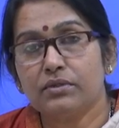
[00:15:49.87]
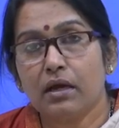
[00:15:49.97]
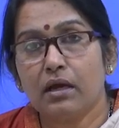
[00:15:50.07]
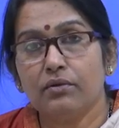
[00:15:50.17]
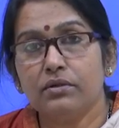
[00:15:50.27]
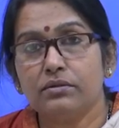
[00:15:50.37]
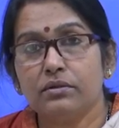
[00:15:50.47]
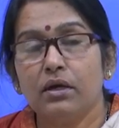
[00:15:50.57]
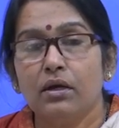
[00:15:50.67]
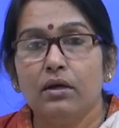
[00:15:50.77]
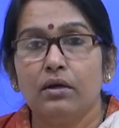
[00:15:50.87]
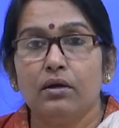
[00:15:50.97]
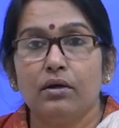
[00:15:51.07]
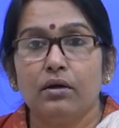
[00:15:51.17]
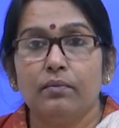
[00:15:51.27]
So I also
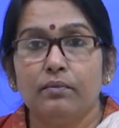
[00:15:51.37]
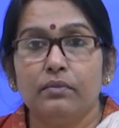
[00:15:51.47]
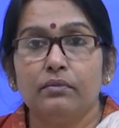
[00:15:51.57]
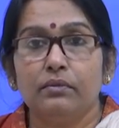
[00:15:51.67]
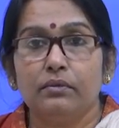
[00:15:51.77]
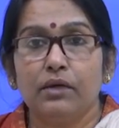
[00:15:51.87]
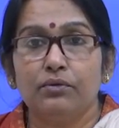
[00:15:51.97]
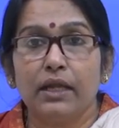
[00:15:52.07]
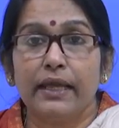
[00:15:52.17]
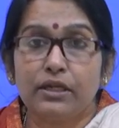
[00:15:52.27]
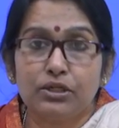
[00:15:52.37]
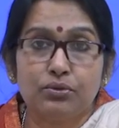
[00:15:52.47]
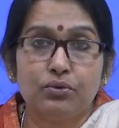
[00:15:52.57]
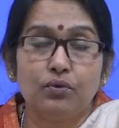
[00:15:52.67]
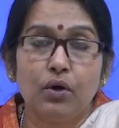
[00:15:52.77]
I would like
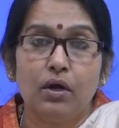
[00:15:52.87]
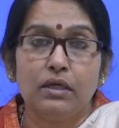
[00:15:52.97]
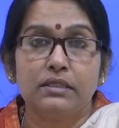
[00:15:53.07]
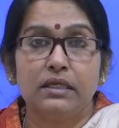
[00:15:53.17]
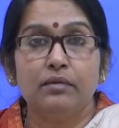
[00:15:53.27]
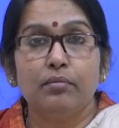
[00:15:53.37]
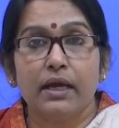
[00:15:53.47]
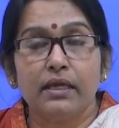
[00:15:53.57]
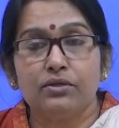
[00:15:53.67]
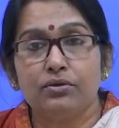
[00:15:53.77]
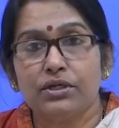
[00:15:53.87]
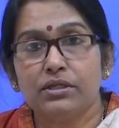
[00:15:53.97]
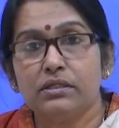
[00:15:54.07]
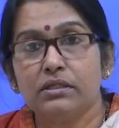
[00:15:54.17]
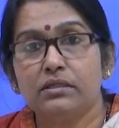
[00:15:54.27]
to see my
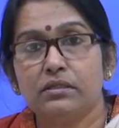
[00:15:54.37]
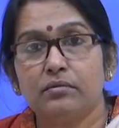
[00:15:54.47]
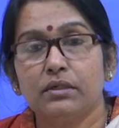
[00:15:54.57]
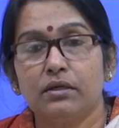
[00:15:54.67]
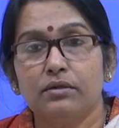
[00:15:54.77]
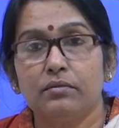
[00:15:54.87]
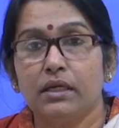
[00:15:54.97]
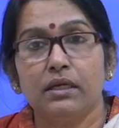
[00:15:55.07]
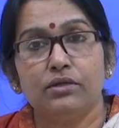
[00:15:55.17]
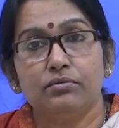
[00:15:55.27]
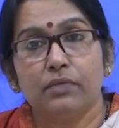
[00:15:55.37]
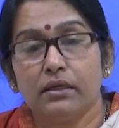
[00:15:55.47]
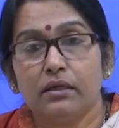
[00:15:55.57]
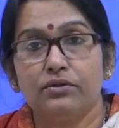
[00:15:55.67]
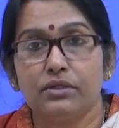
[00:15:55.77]
education system, my
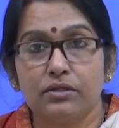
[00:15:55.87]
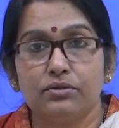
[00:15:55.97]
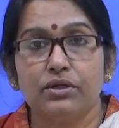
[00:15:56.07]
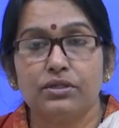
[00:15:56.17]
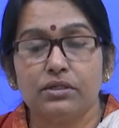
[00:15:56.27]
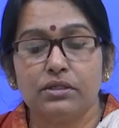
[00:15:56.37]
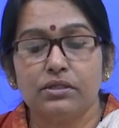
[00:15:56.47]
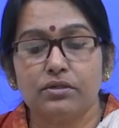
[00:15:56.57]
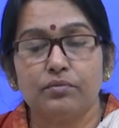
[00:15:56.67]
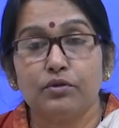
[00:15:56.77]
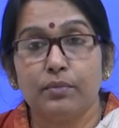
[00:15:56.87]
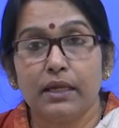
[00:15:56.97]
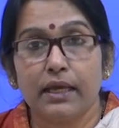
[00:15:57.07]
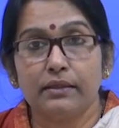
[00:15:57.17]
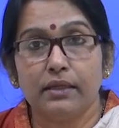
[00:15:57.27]
country's education system, to be
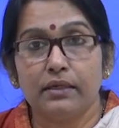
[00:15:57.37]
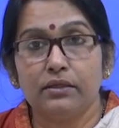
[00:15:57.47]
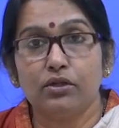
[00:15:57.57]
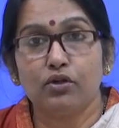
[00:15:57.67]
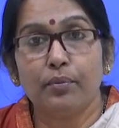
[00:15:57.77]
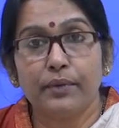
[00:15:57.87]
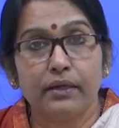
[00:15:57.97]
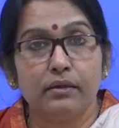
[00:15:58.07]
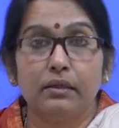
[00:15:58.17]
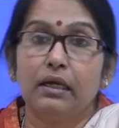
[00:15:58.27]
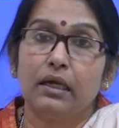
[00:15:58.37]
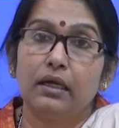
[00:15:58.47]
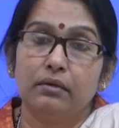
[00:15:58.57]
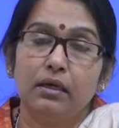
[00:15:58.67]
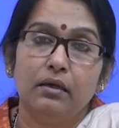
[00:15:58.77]
like that, in the top 10
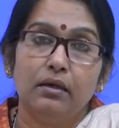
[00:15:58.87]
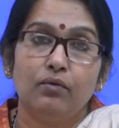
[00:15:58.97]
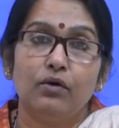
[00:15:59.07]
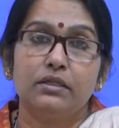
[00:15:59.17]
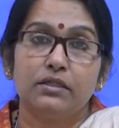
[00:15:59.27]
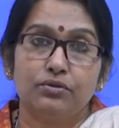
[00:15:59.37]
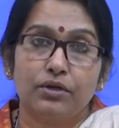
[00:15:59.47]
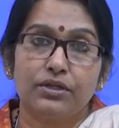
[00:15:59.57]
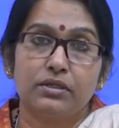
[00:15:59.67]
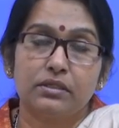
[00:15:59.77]
world's education